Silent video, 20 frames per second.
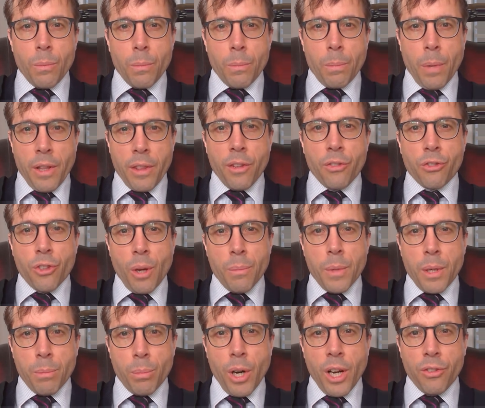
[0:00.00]
By this term
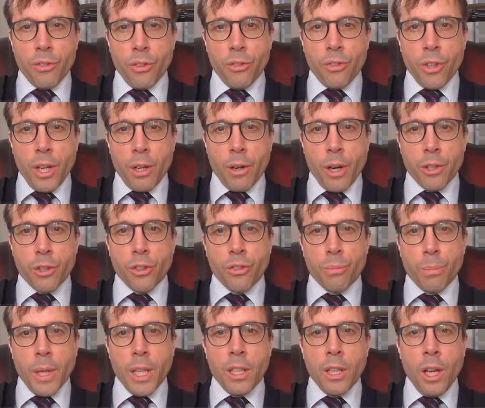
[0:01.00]
in braces here, I just
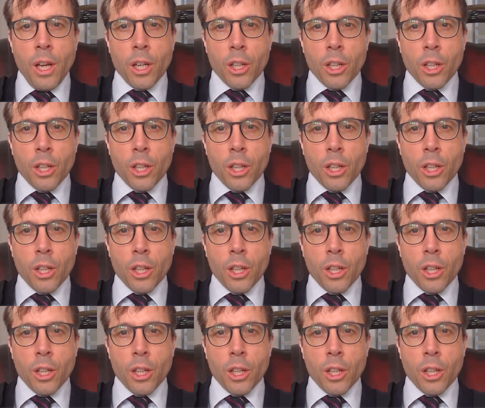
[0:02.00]
mean